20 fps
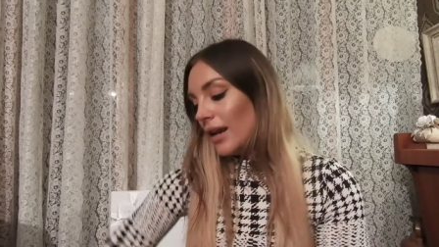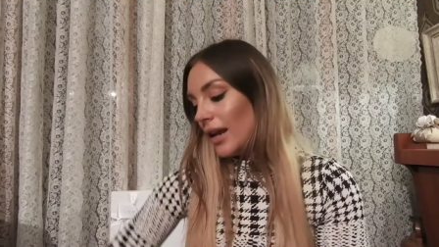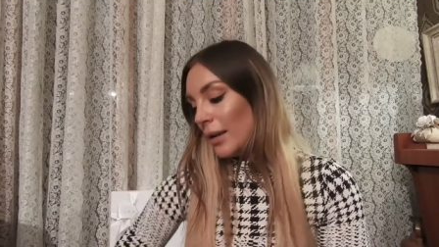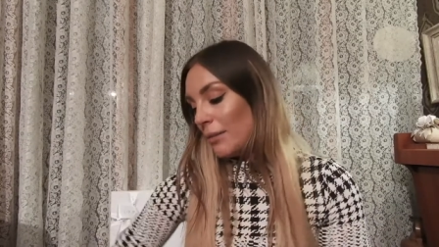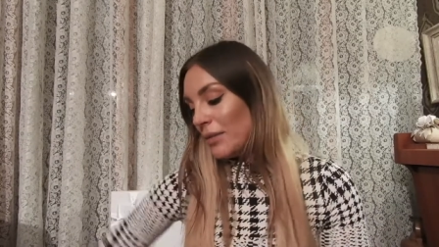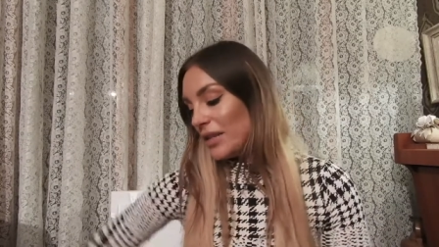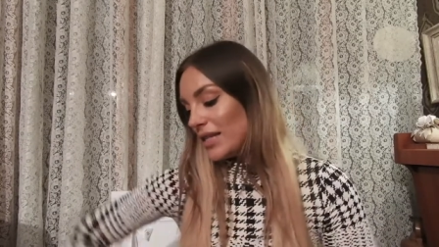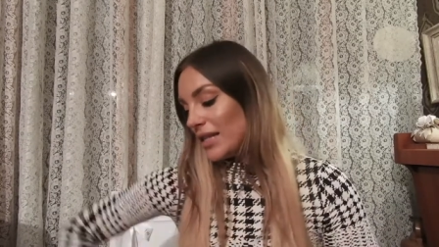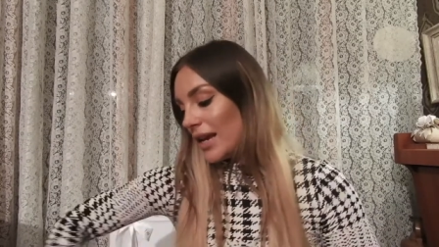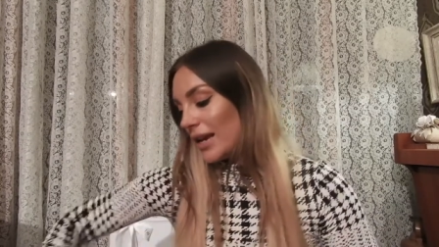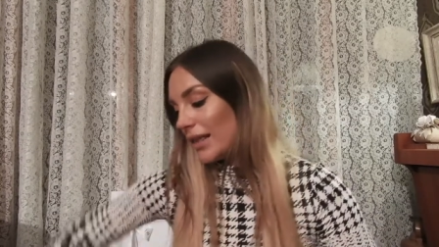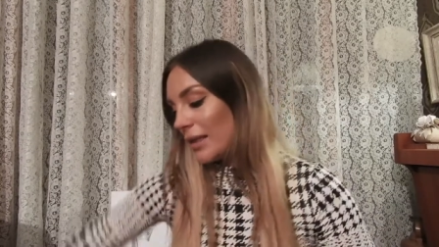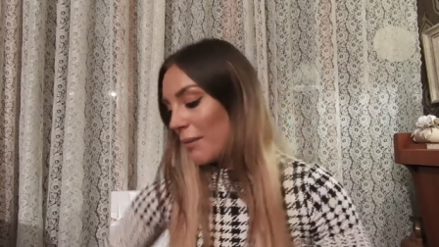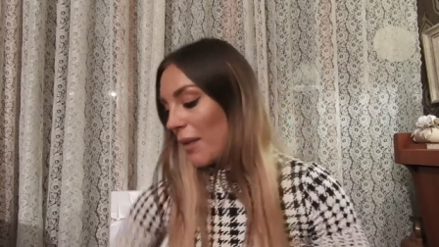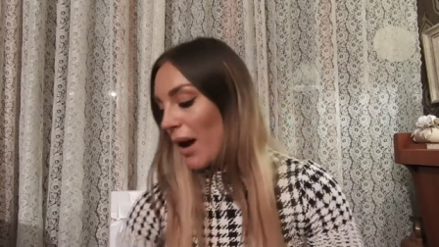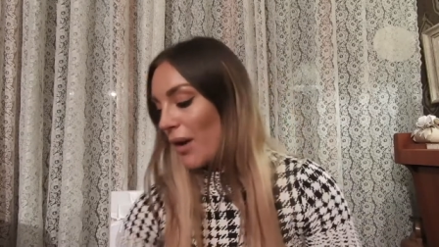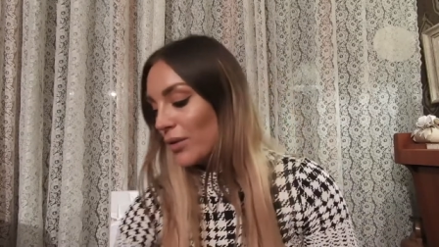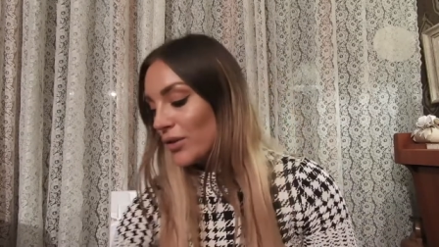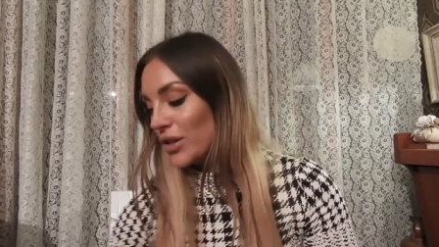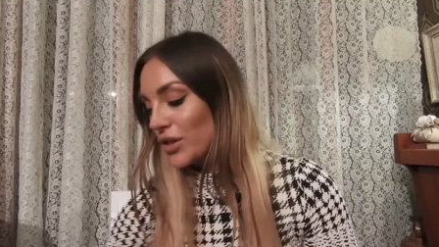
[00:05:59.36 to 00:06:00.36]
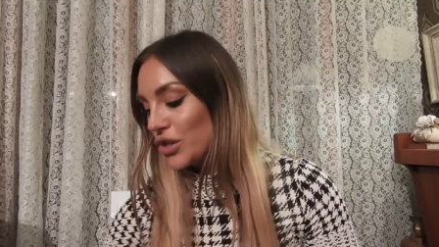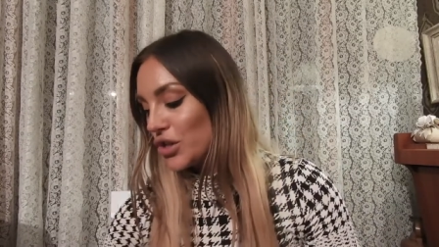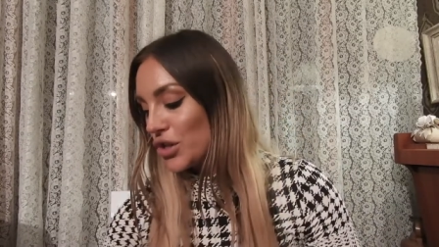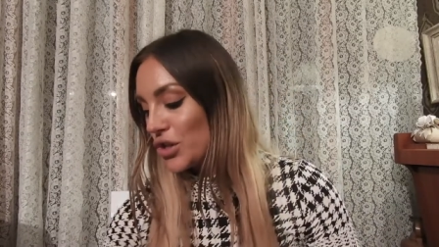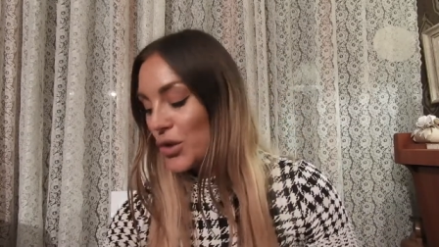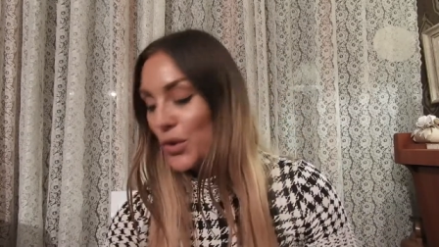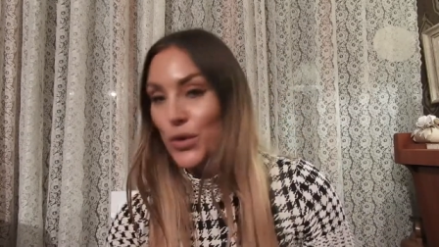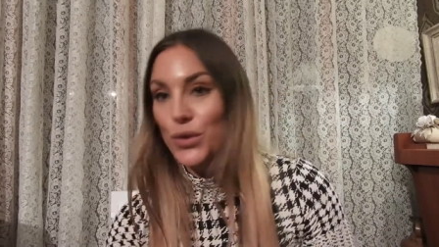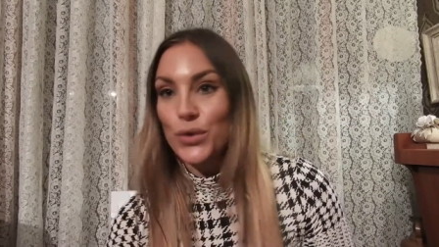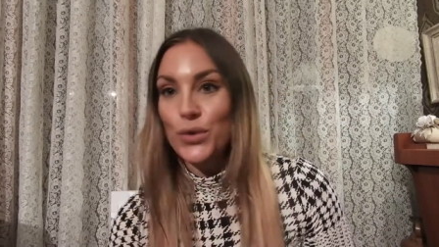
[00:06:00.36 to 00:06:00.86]
Let me take them out and
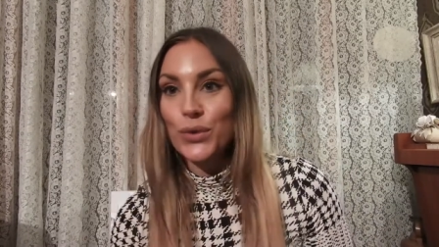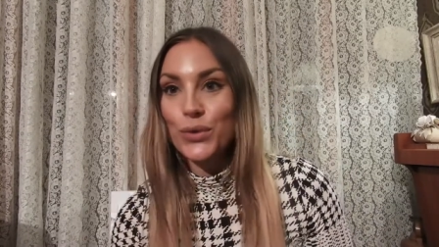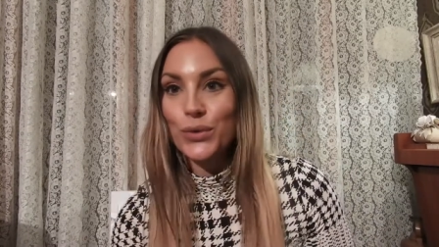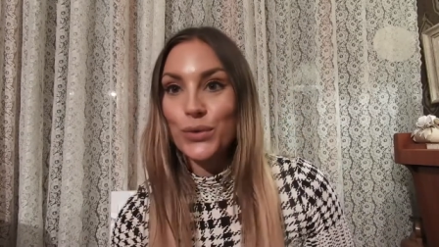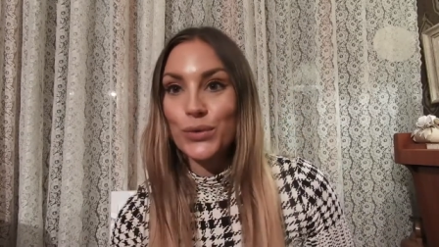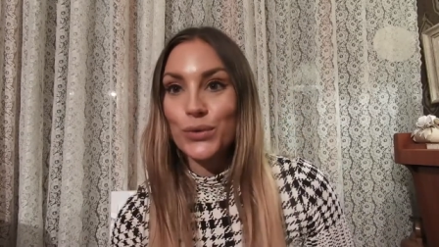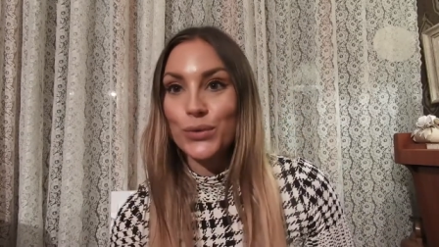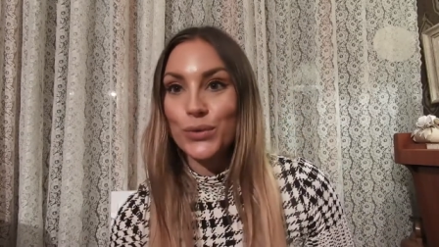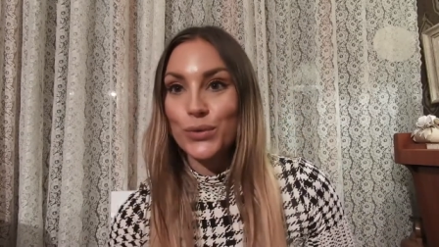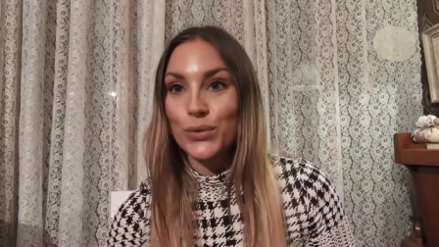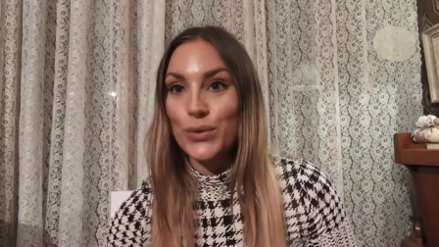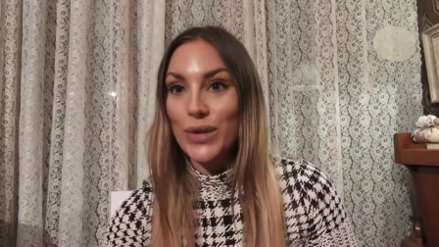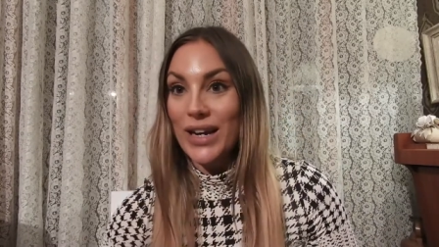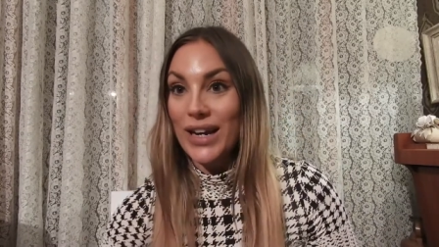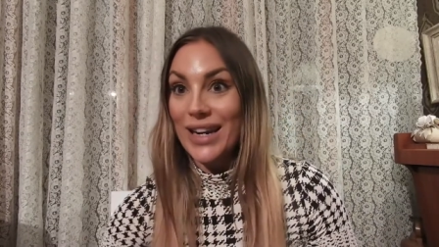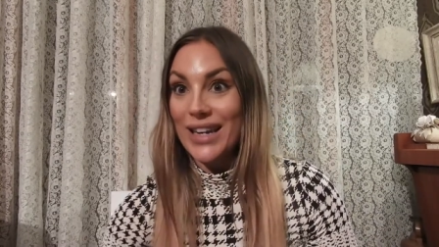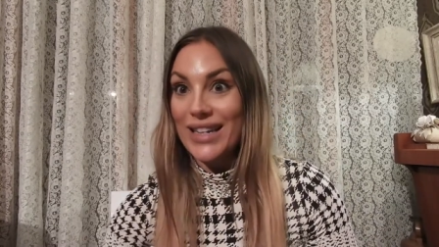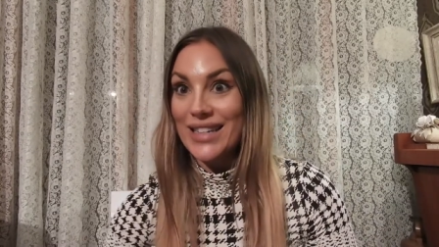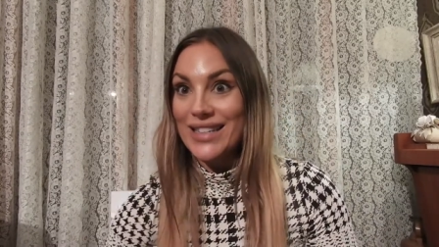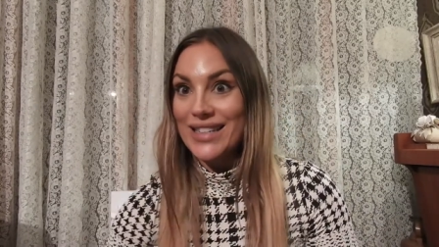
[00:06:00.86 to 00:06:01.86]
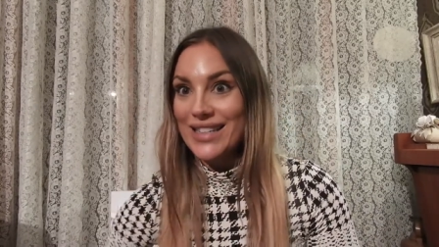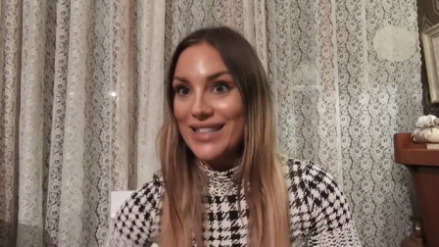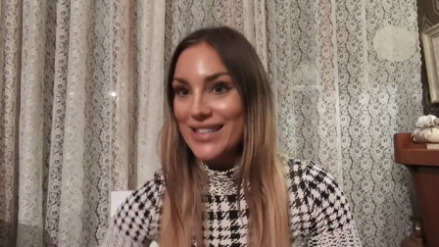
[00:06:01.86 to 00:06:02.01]
show you what it